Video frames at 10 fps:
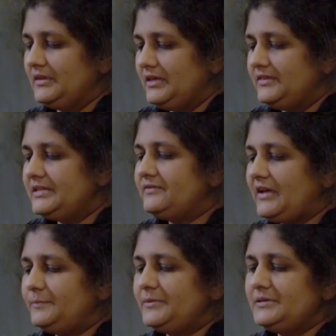the
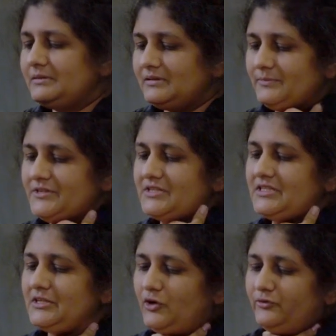Development
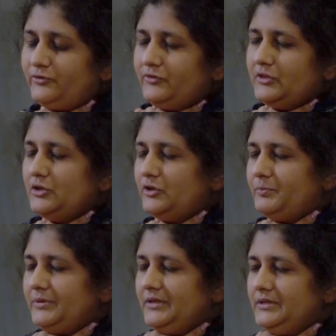Committee of the
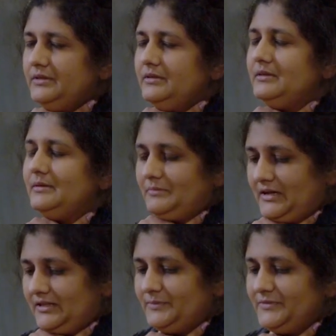European
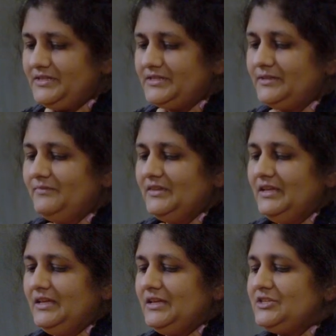Parliament.
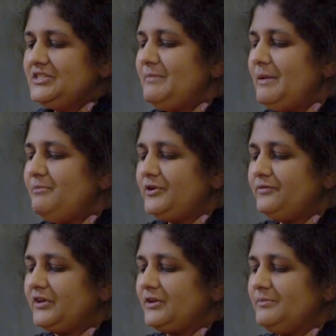She's a member of
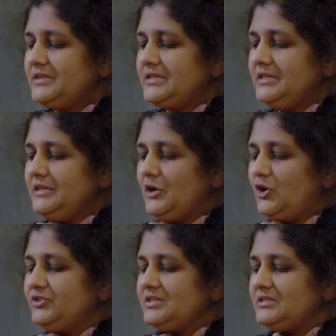the committee
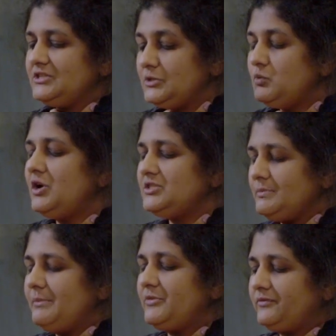she was a
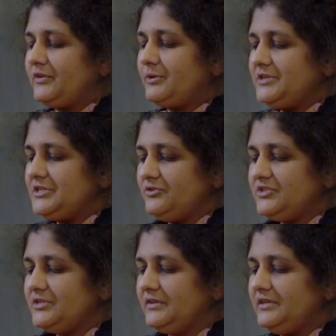member of the Committee on
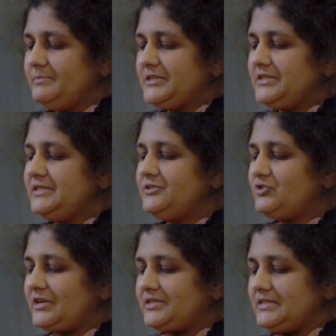Civil Liberties,
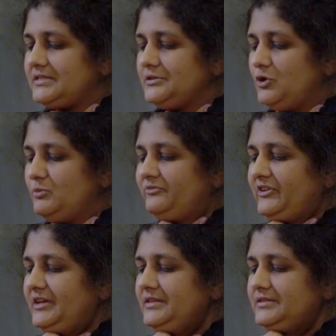Justice and Home
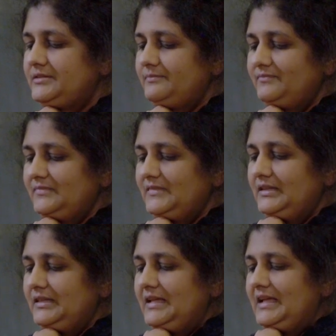Affairs,
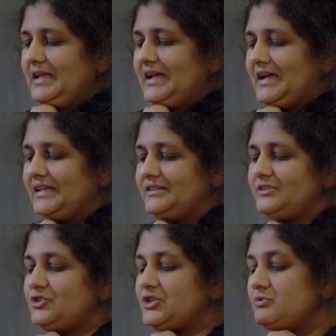and
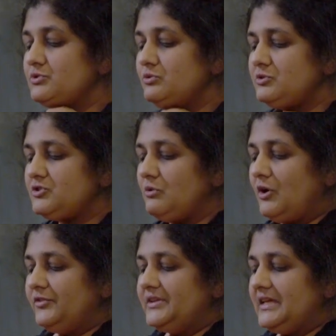she was also
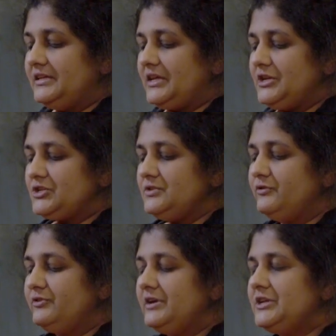on the delegation for
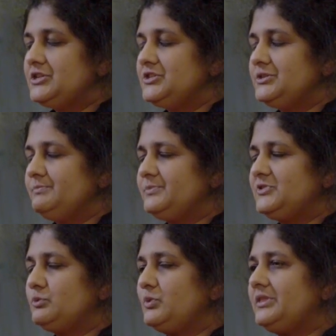
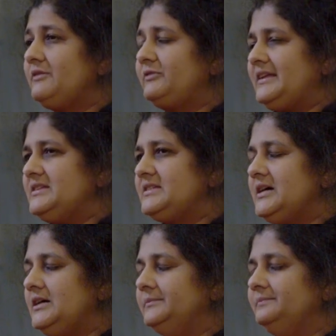relationships with
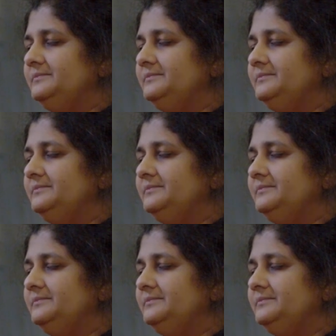Afghanistan.